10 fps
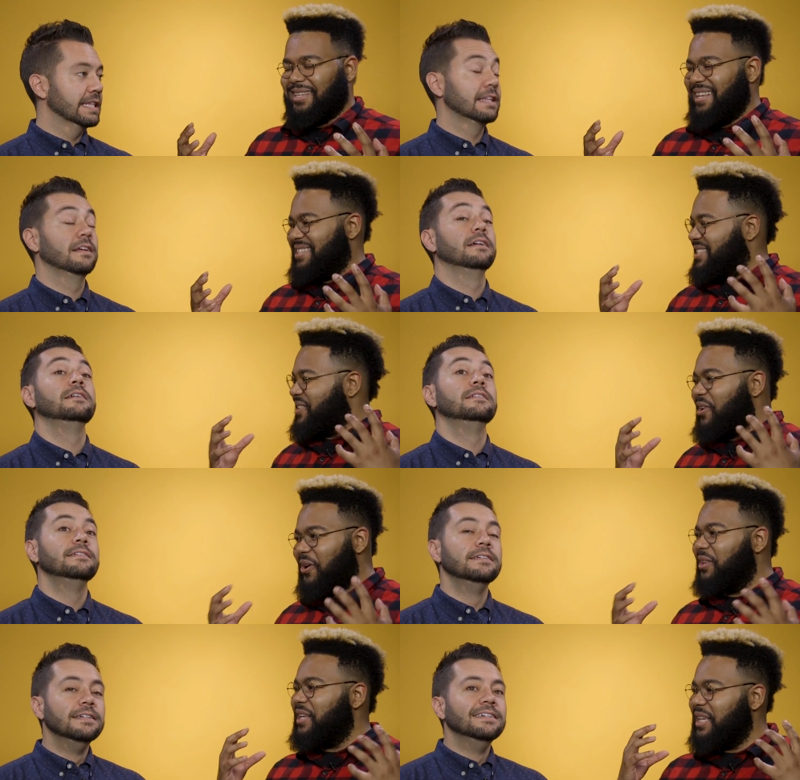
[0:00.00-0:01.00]
Speaker 1: Is this
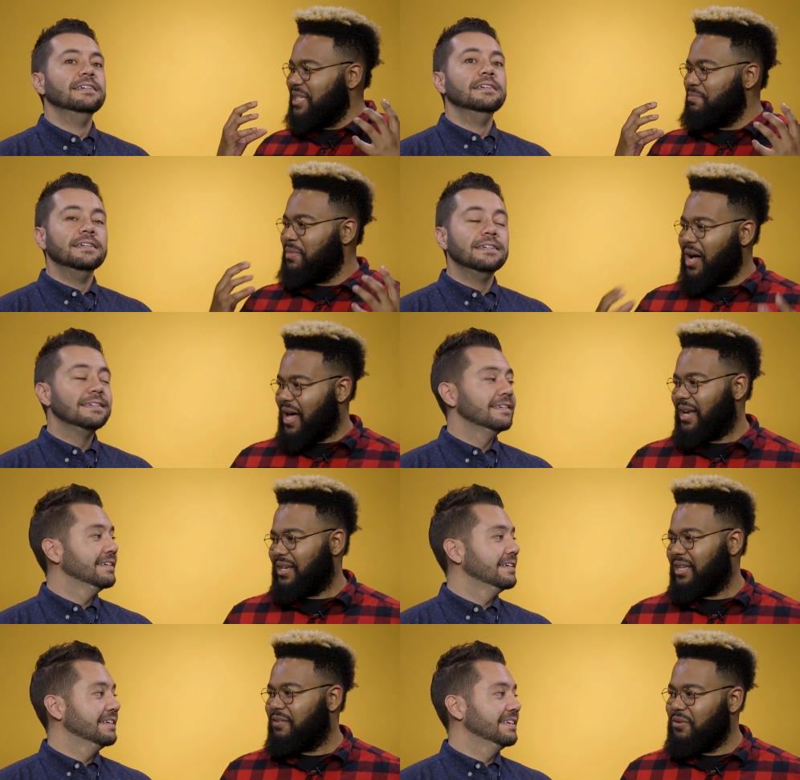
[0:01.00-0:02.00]
all in his
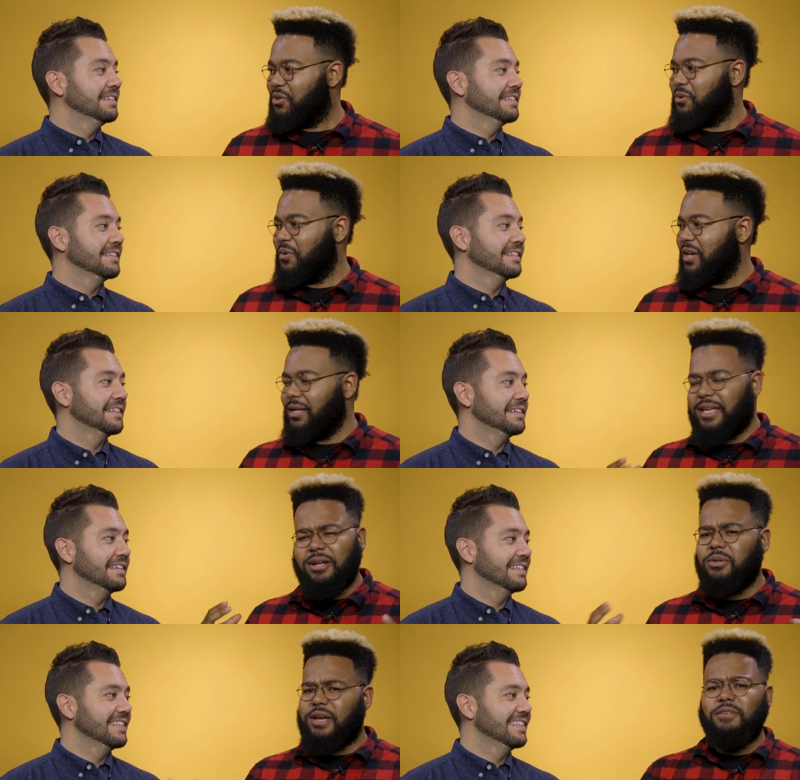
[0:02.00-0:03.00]
mind in the future where he
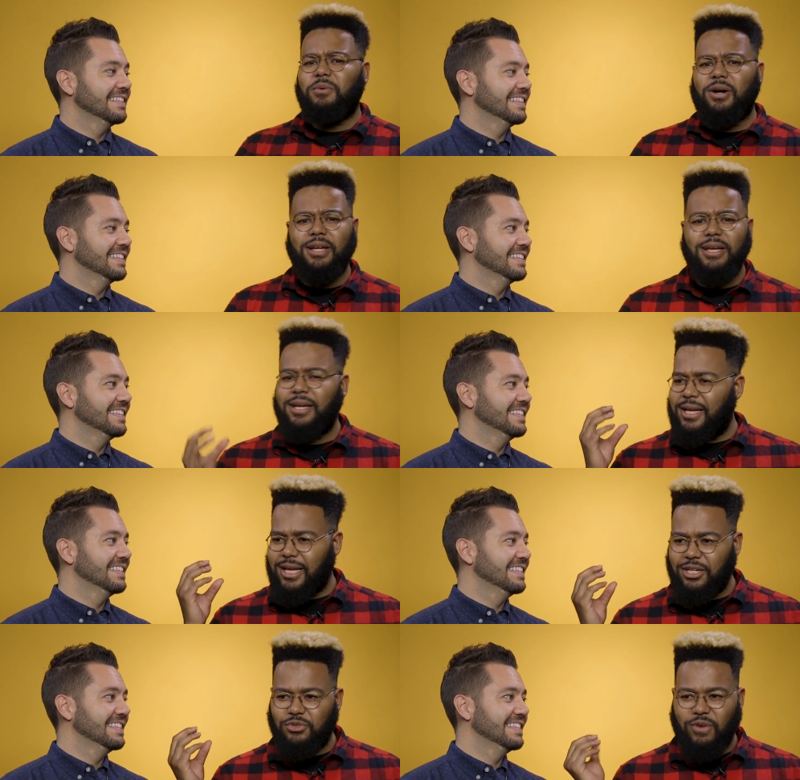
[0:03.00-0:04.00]
killed everyone
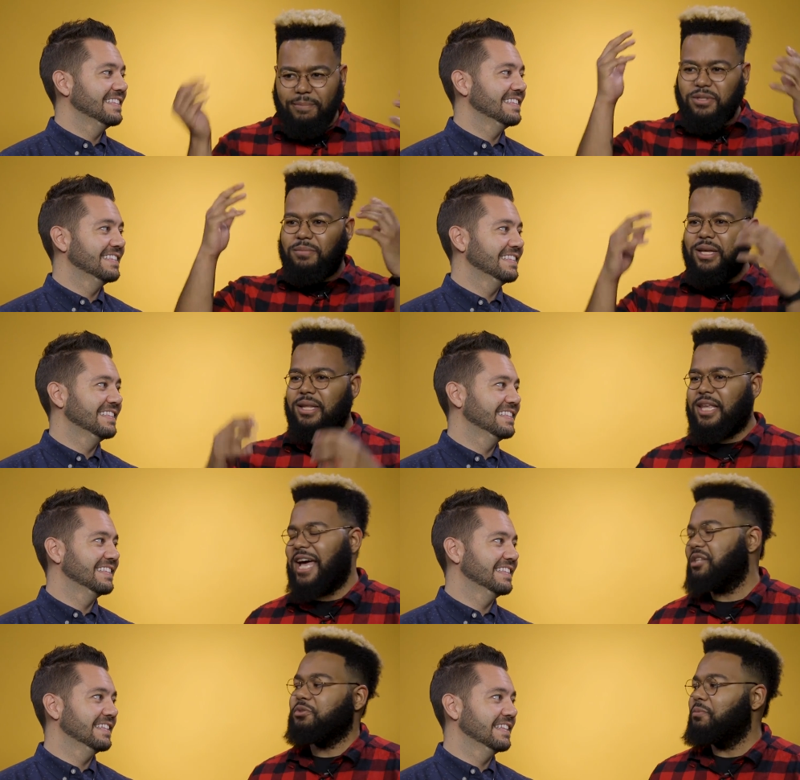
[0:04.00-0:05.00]
and trapped them in
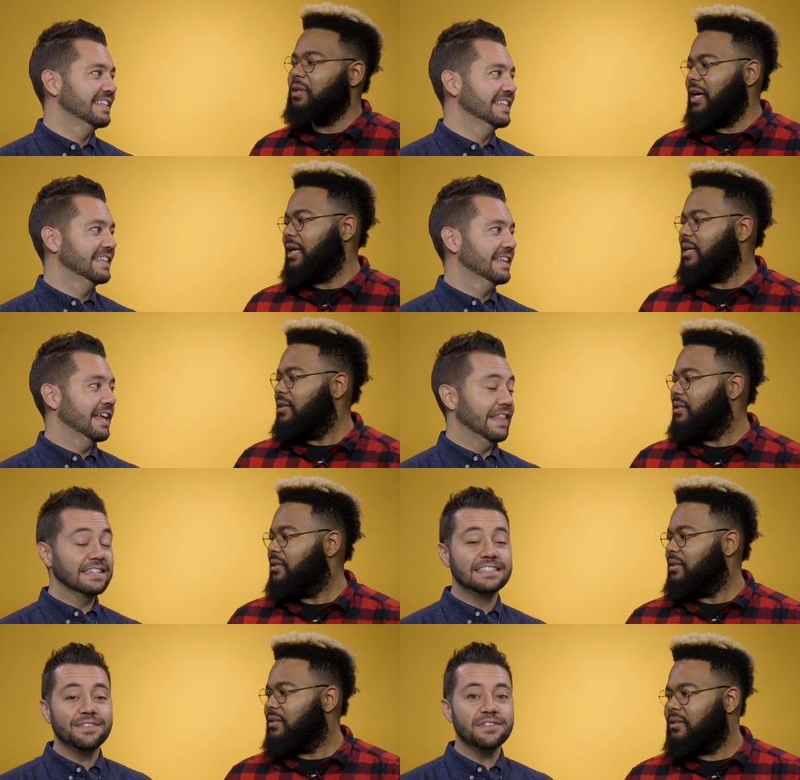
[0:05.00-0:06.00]
the astral plane?
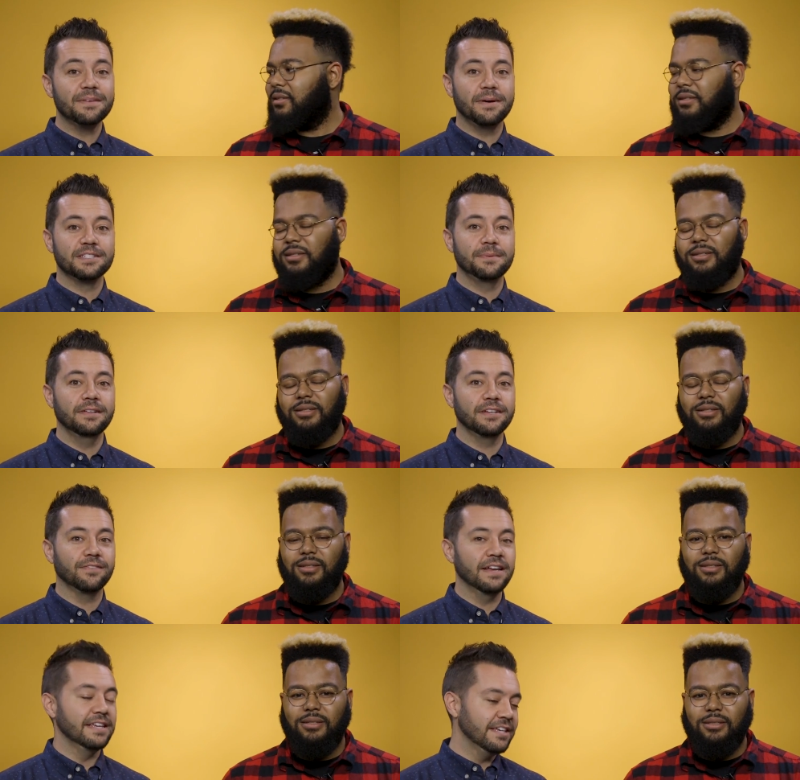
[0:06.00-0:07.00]
Speaker 2: That's definitely a possibility,
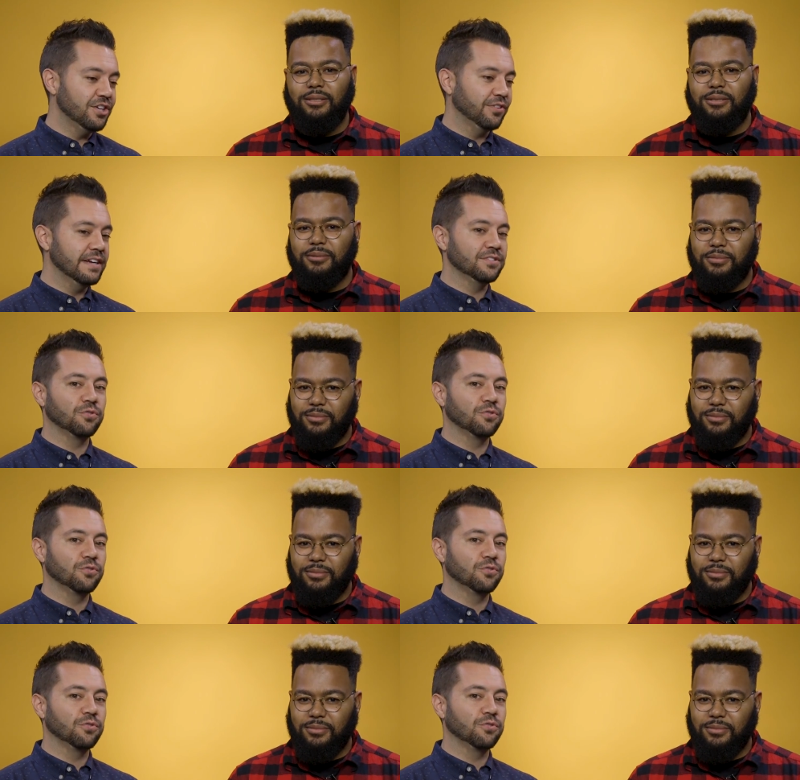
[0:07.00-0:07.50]
right? He can create his